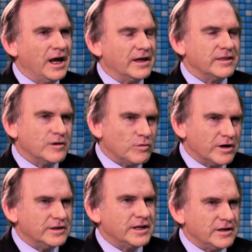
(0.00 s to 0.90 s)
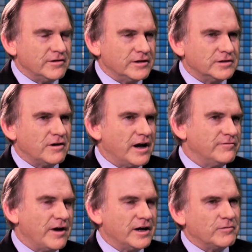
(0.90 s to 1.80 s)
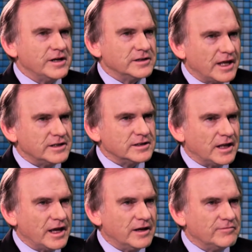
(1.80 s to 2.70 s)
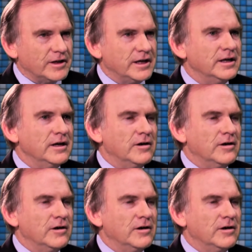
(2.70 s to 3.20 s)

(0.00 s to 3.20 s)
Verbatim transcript: I think we're continuing to try and find ways legislatively